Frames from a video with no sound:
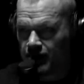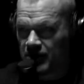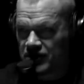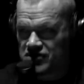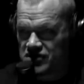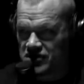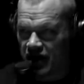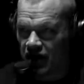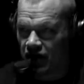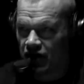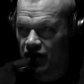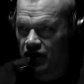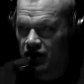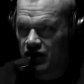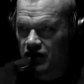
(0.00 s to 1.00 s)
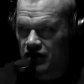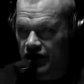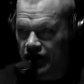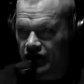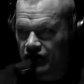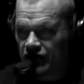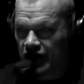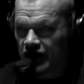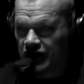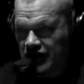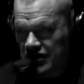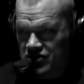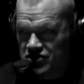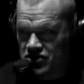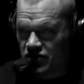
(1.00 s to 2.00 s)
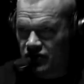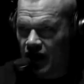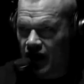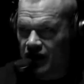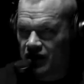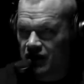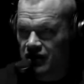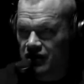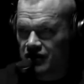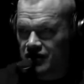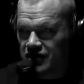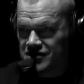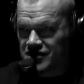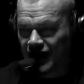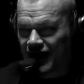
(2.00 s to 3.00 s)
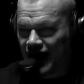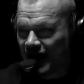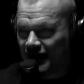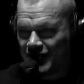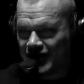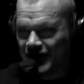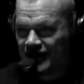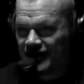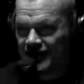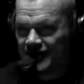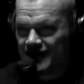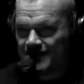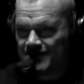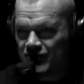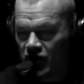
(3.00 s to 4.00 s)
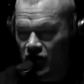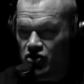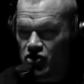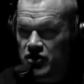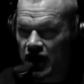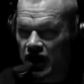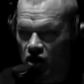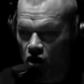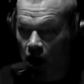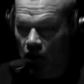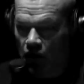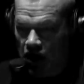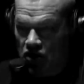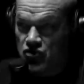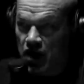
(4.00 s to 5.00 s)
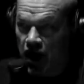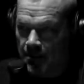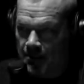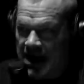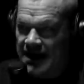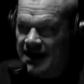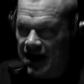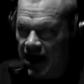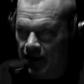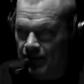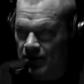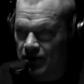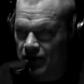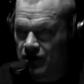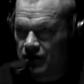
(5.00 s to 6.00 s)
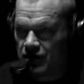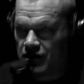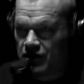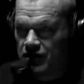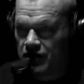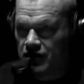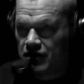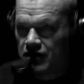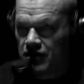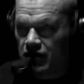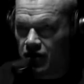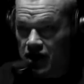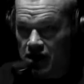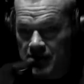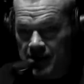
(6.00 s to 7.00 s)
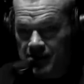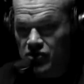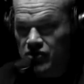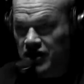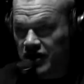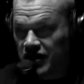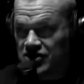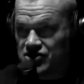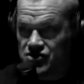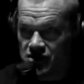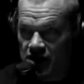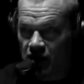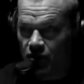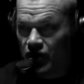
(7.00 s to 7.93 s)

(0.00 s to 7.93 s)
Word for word: up and it's there, mm -hmm. like a, like an Easter egg. That's not happening. No, yeah. no you got to go out and you got to make it happen. Yeah. Okay, maybe you get an Easter egg